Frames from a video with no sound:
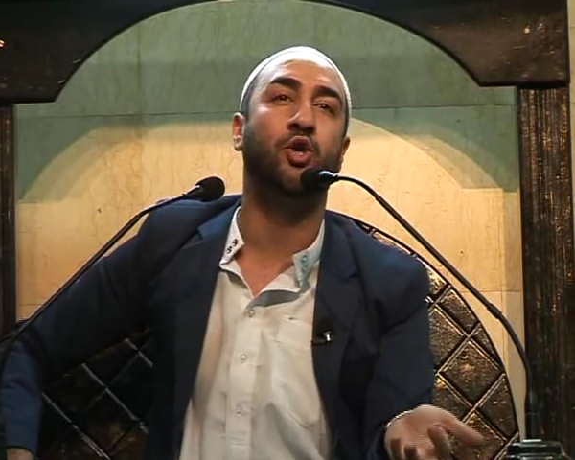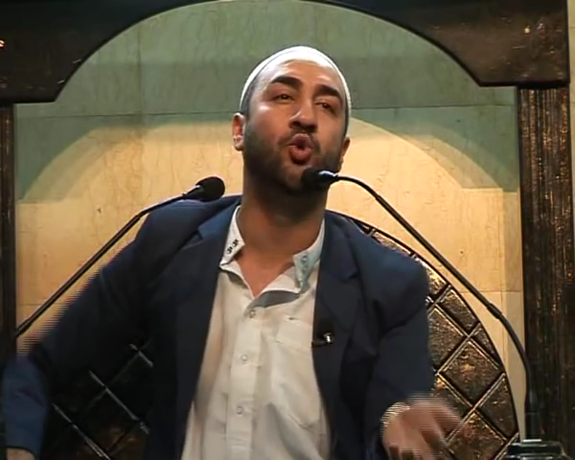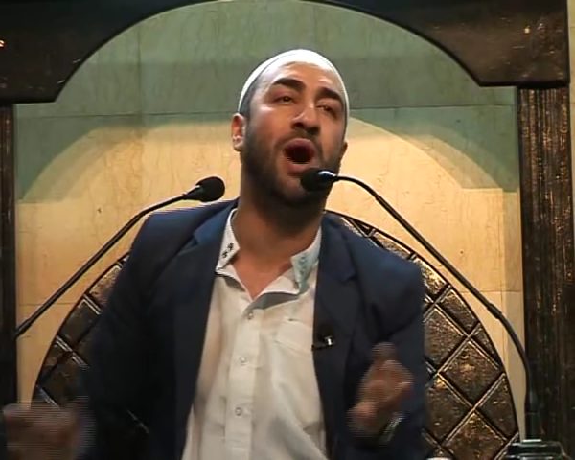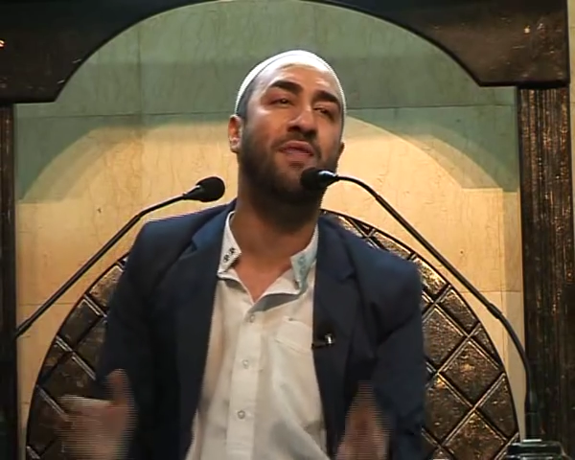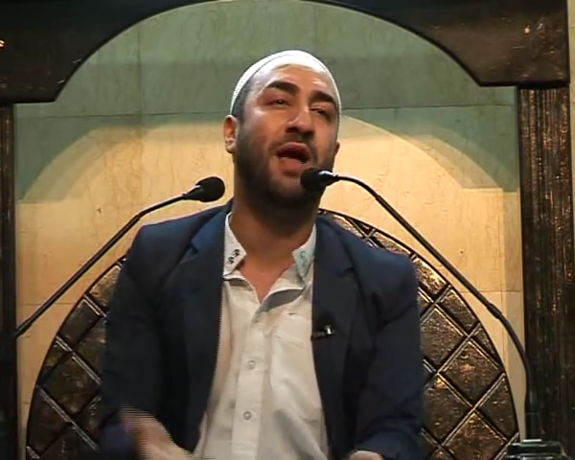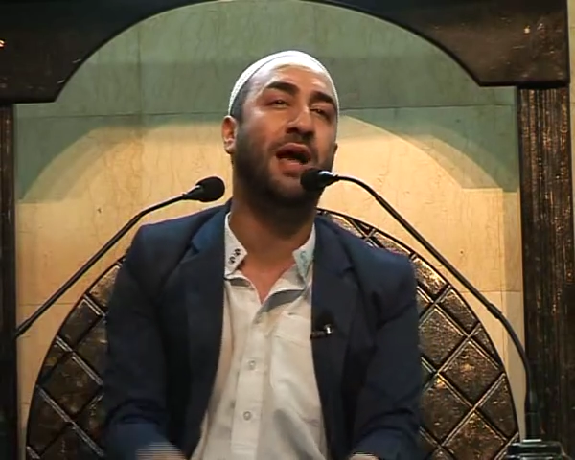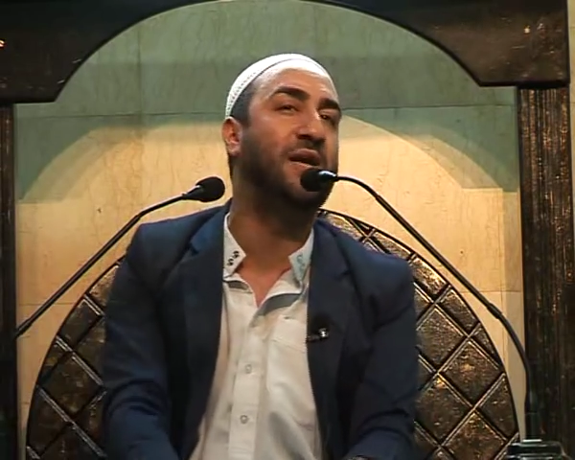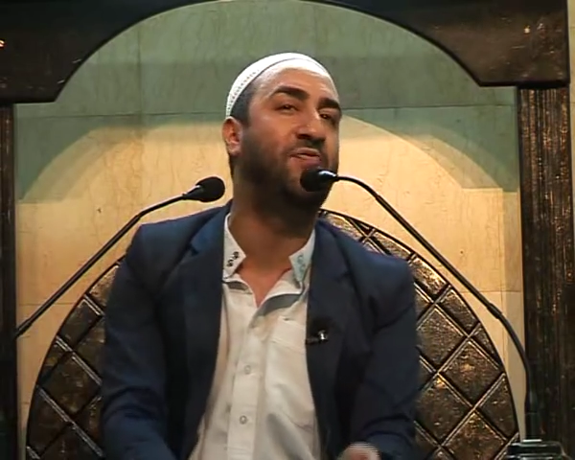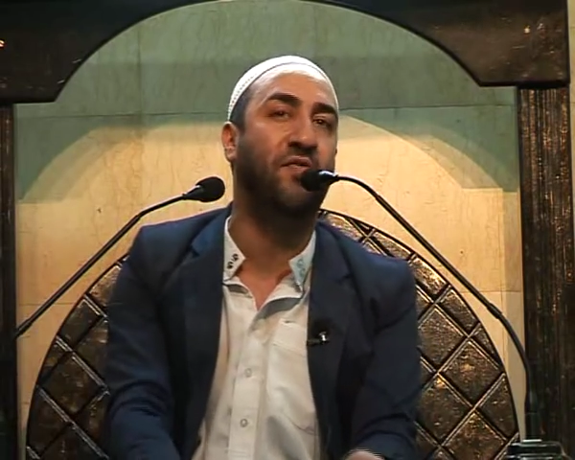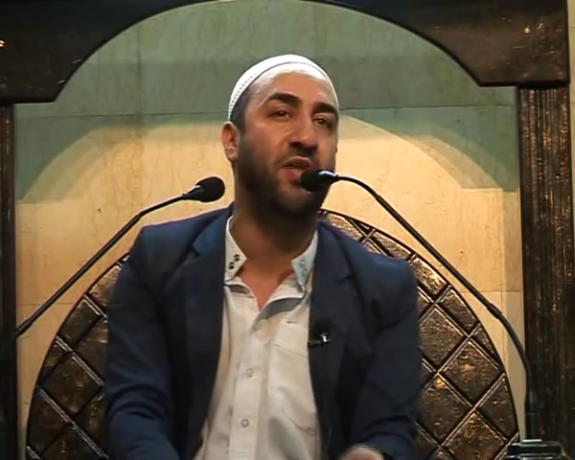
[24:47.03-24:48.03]
You are the
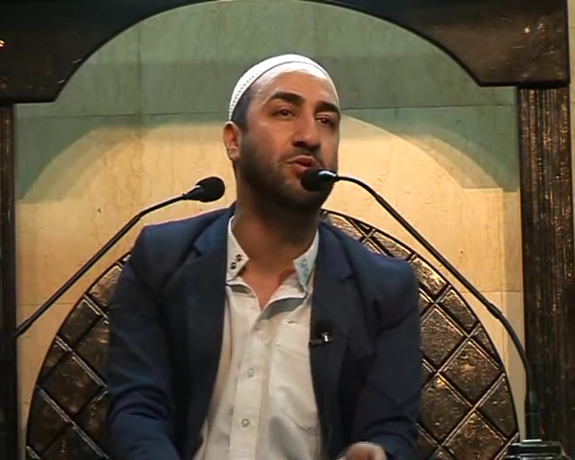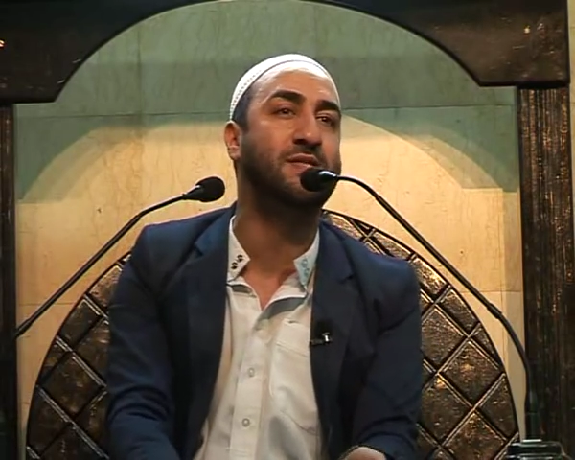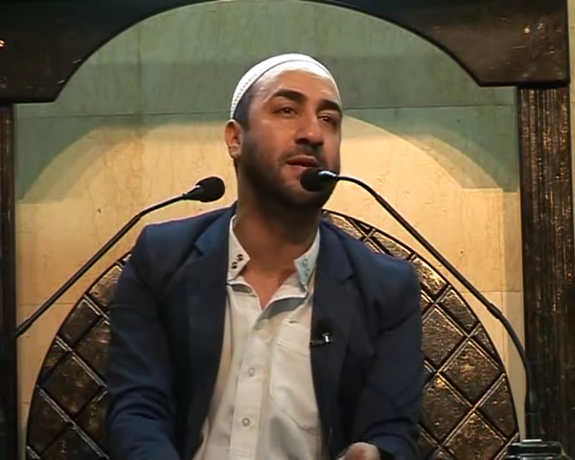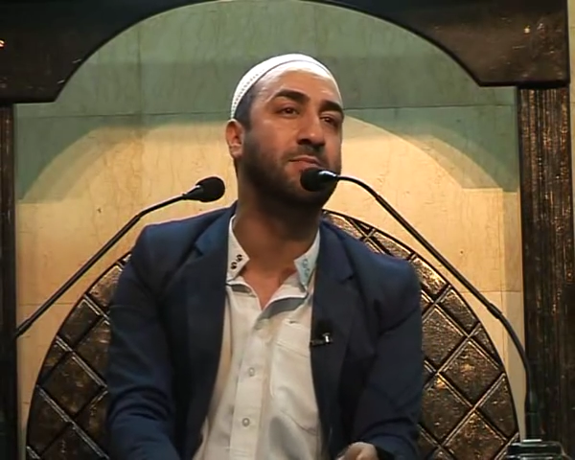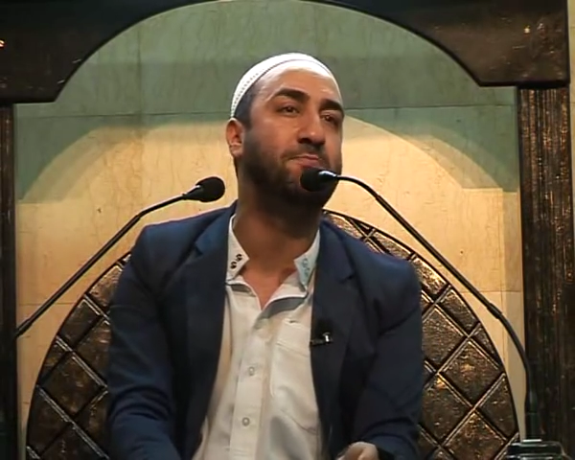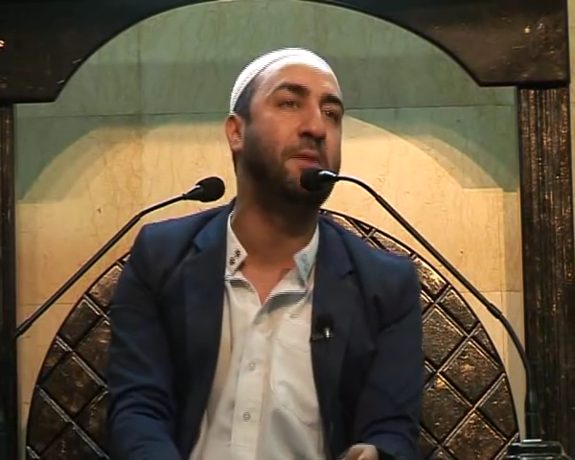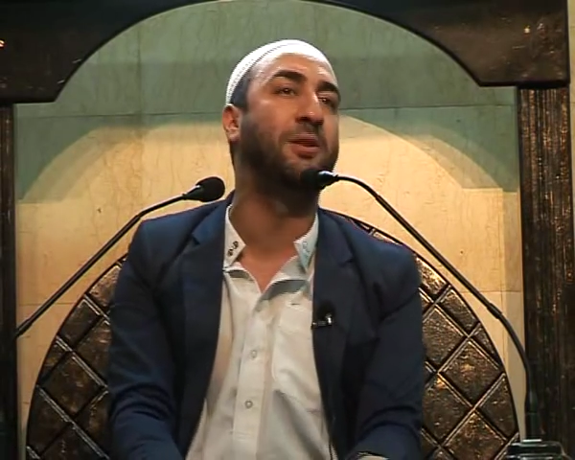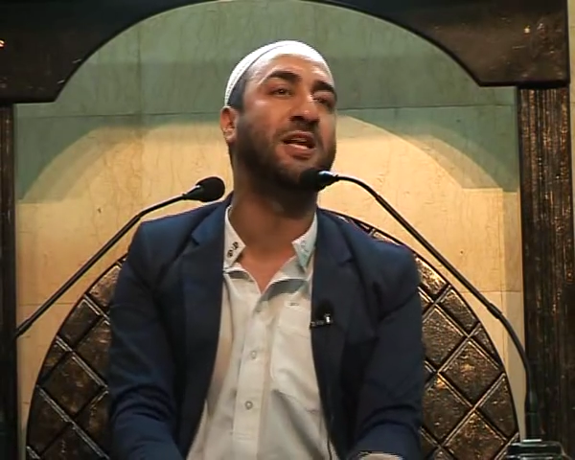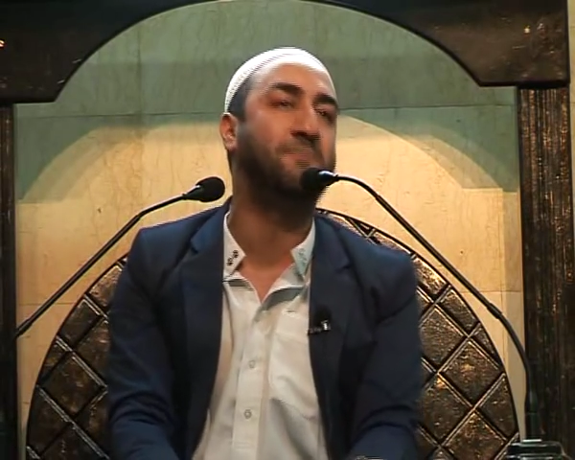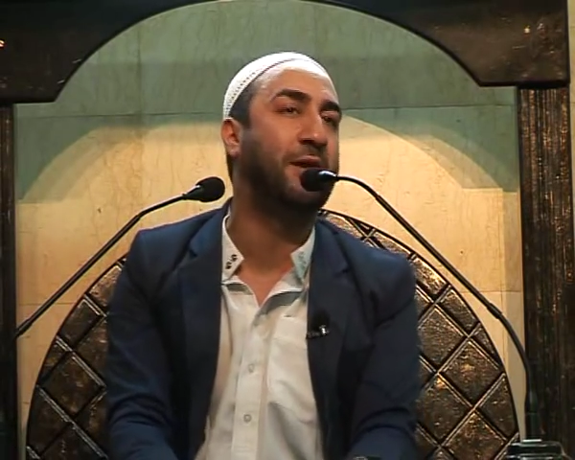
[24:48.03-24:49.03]
Khalifa of the Muslims.
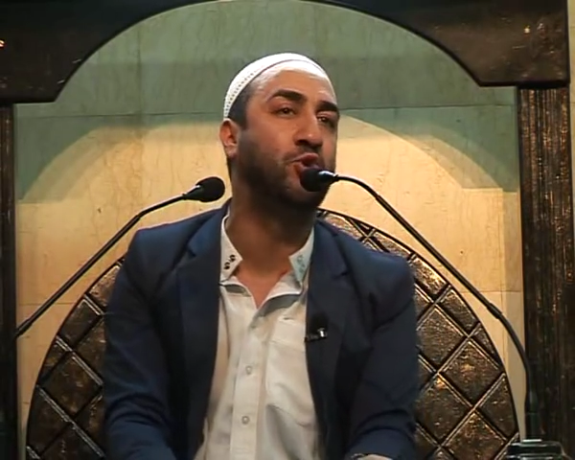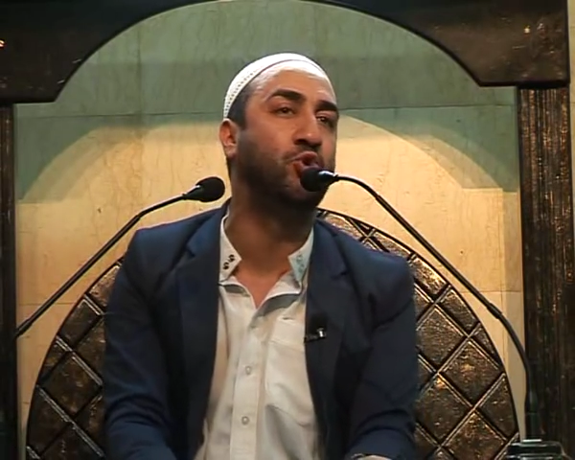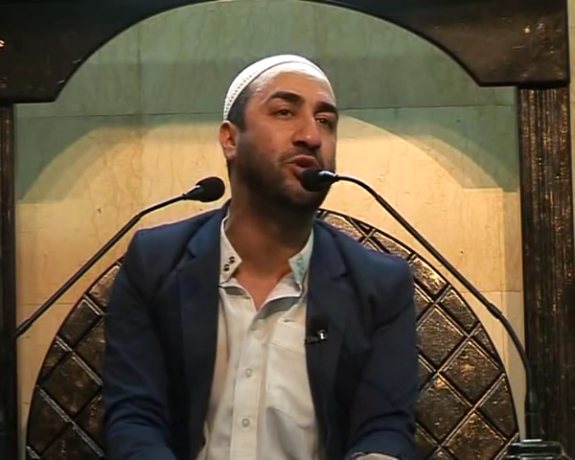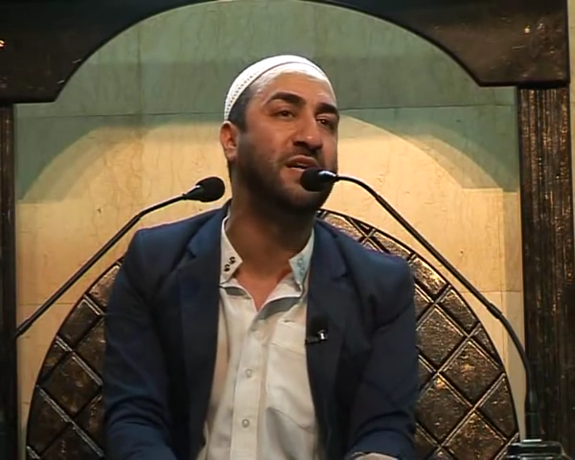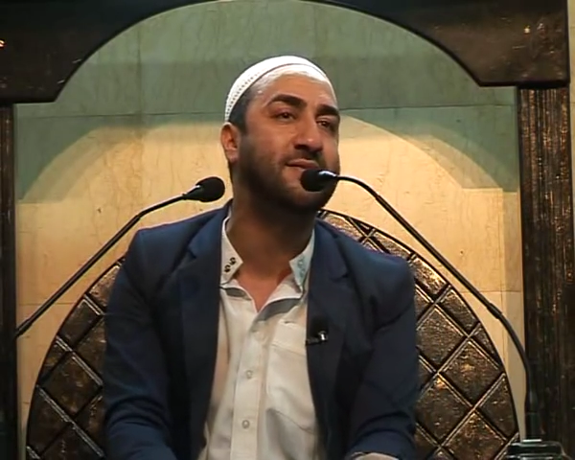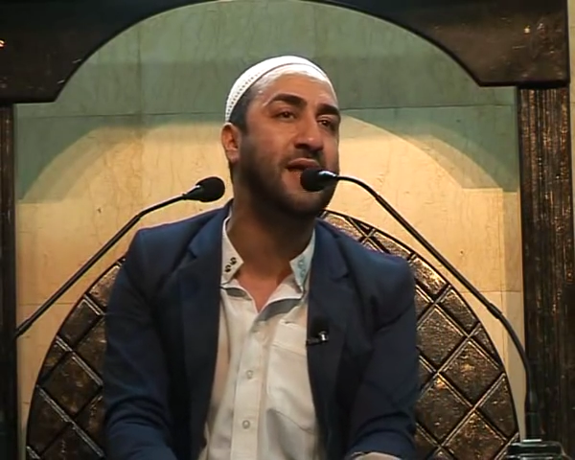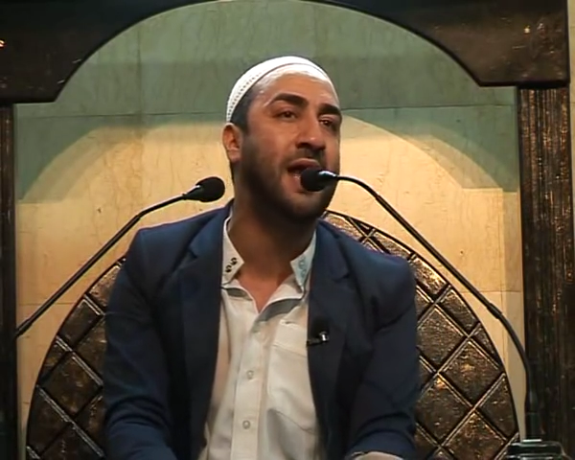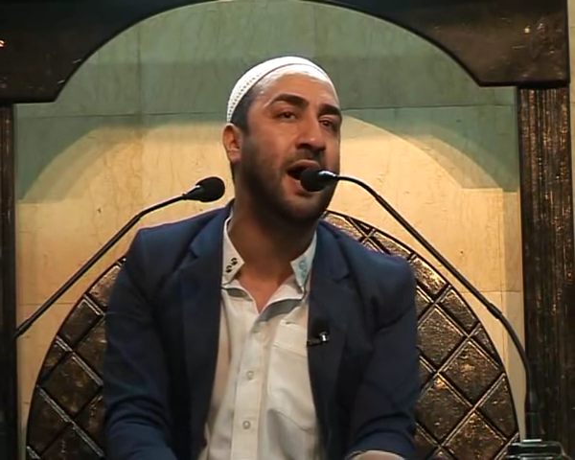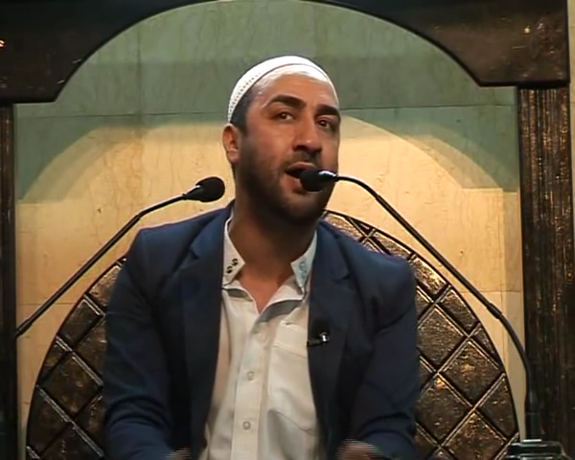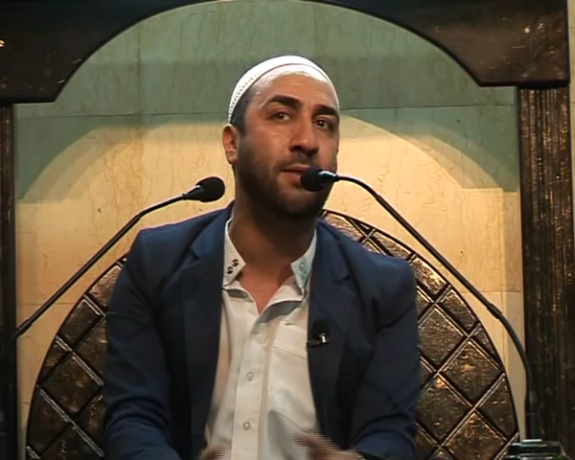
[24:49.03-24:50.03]
People expect you to lead
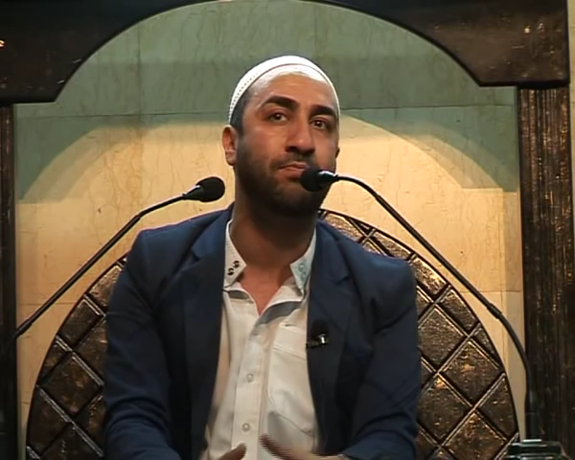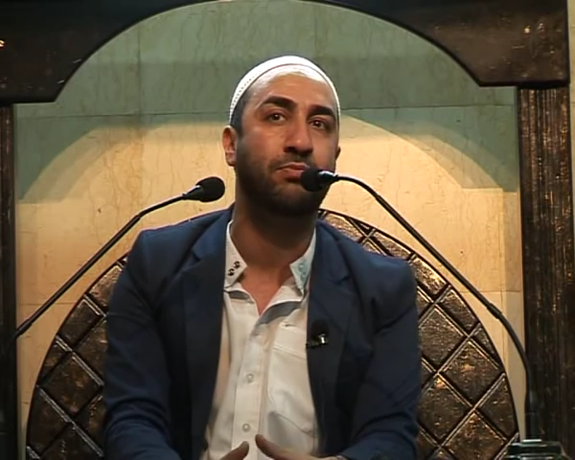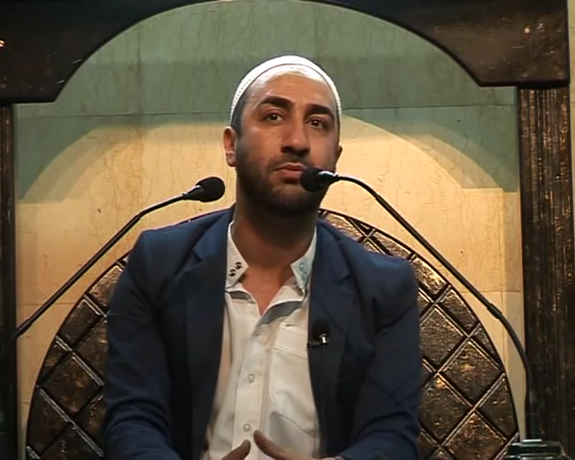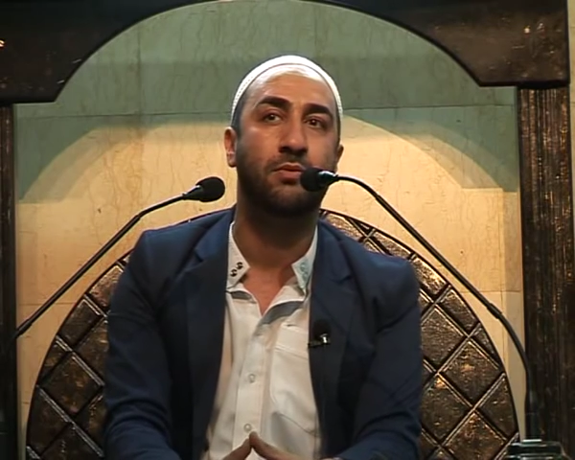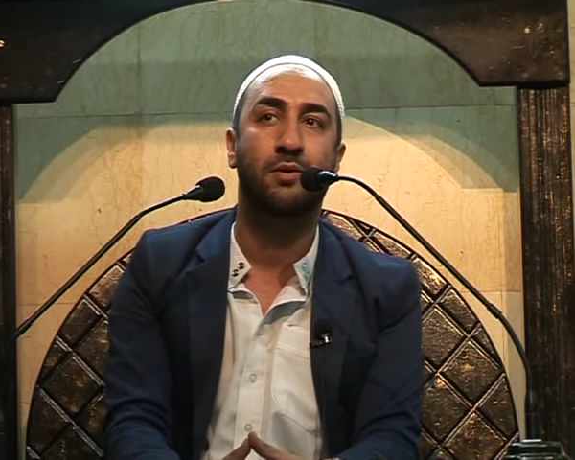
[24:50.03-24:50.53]
Salah.